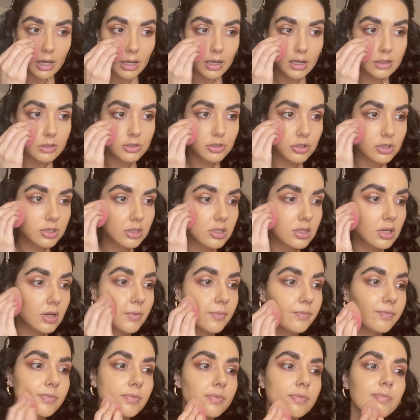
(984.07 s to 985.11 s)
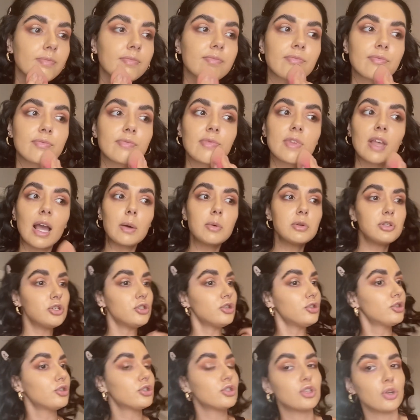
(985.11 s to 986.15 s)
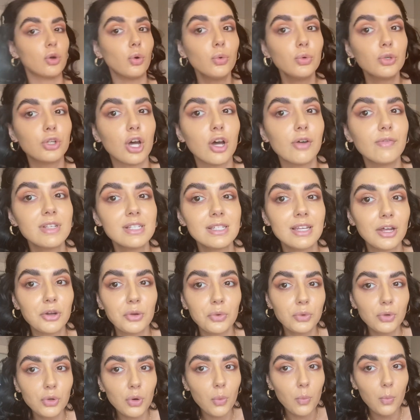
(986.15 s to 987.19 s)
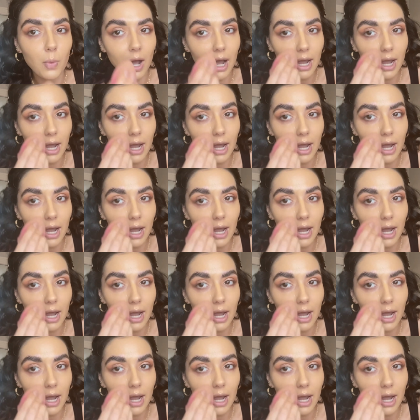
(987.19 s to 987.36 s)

I was just so nervous, and I don't know why.